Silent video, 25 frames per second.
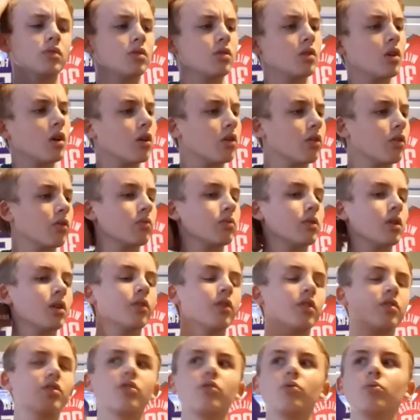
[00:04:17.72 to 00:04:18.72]
No,
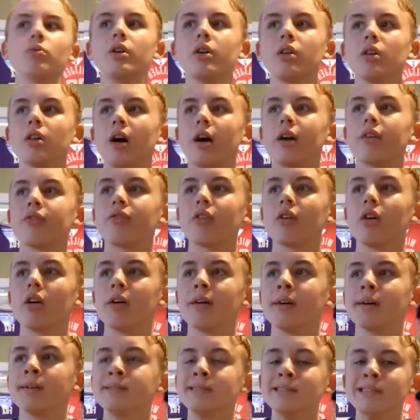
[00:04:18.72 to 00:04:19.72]
this is real life.
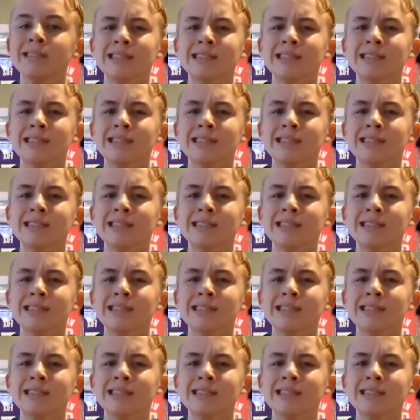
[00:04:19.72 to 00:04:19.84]
Yeah,